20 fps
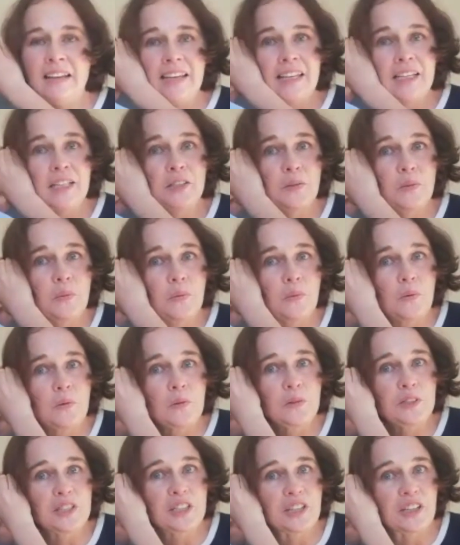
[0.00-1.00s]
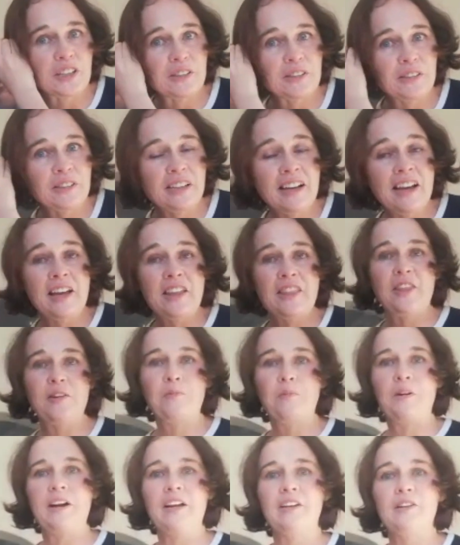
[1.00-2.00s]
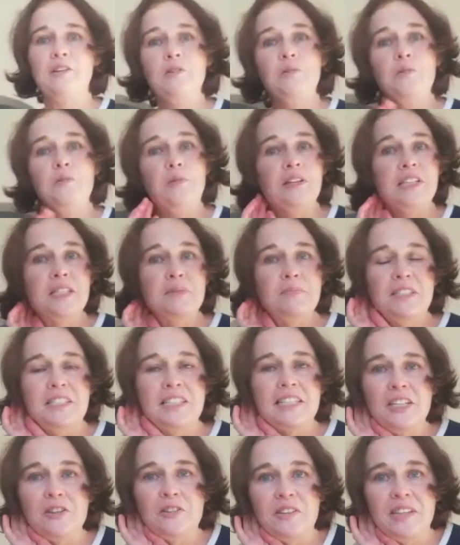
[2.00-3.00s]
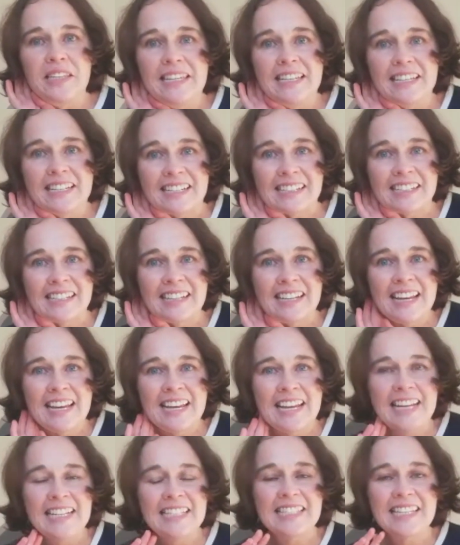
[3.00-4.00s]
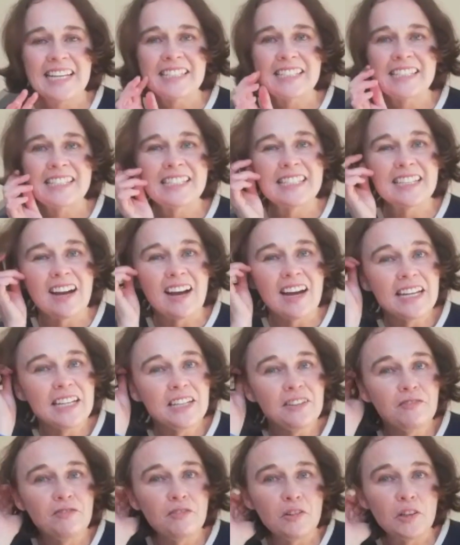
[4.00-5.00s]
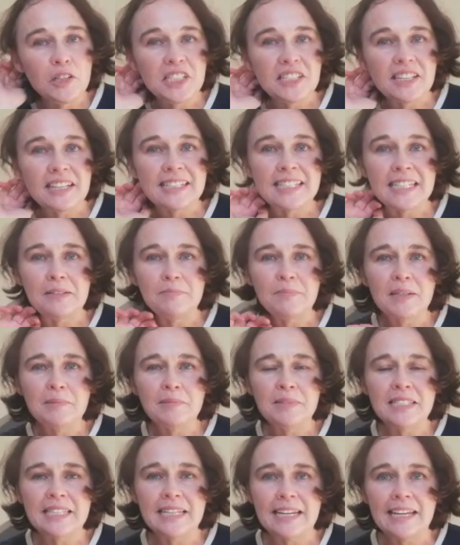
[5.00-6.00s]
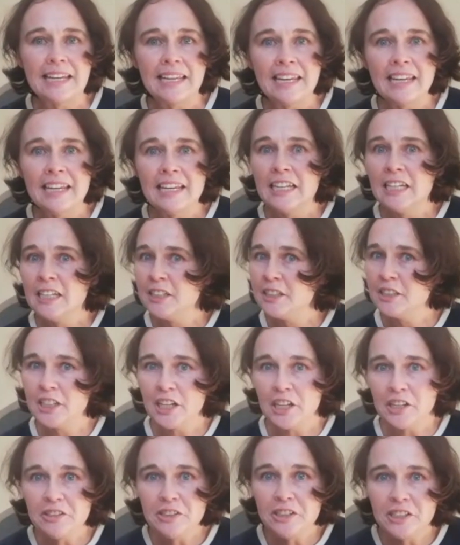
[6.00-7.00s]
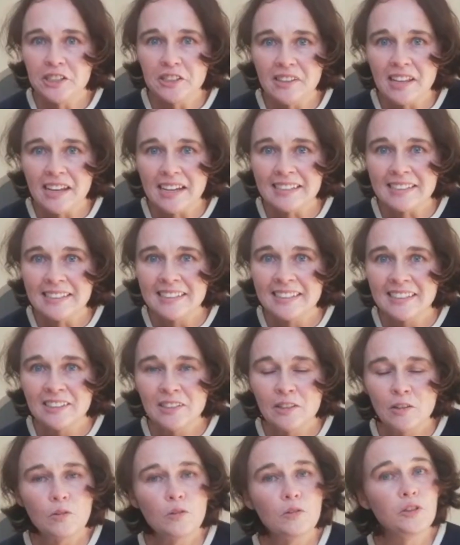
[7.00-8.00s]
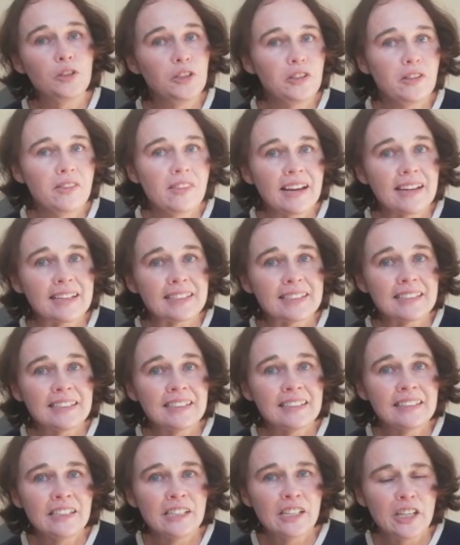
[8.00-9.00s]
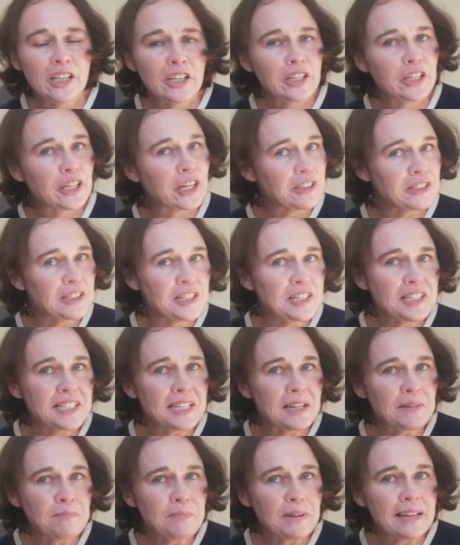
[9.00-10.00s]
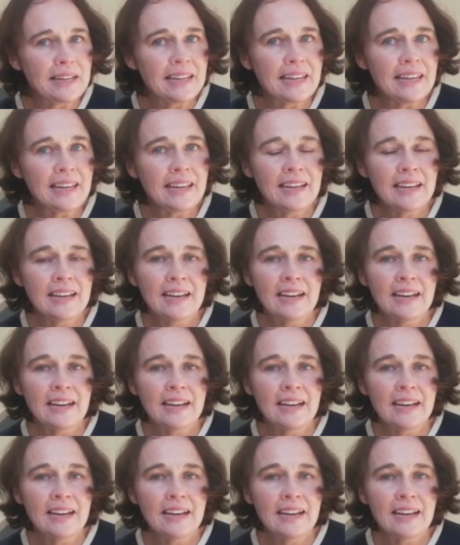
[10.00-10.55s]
is also the one who whispers in your ear. Is that silent voice that sometimes say, don't do that or do that. Go to somebody,